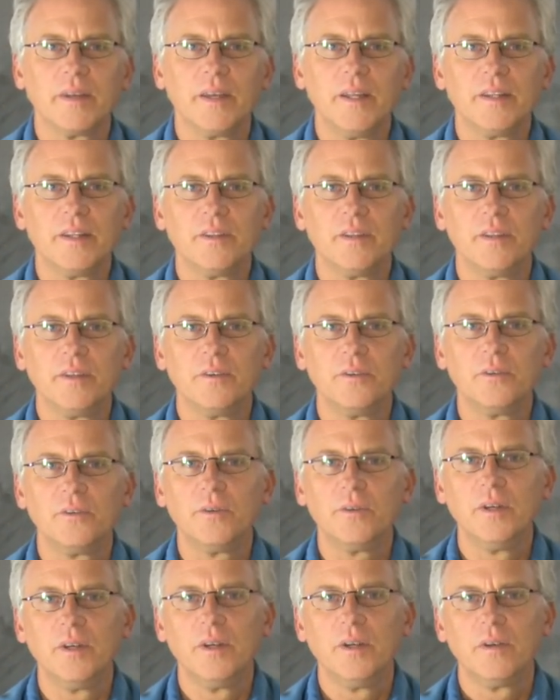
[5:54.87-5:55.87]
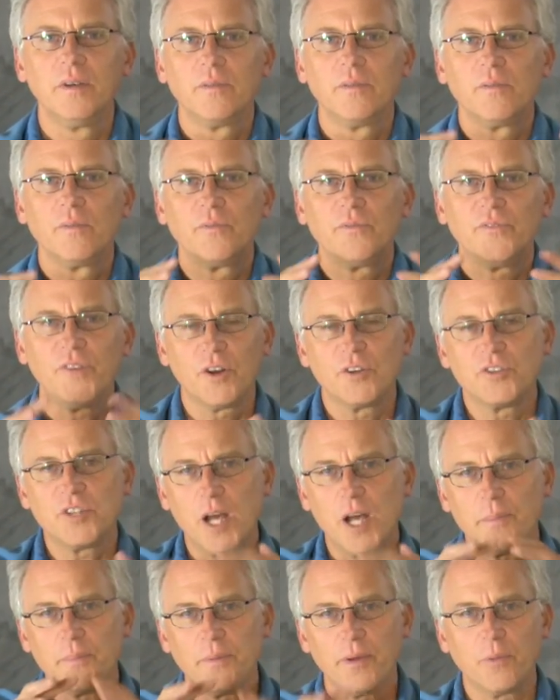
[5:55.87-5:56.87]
into Photoshop.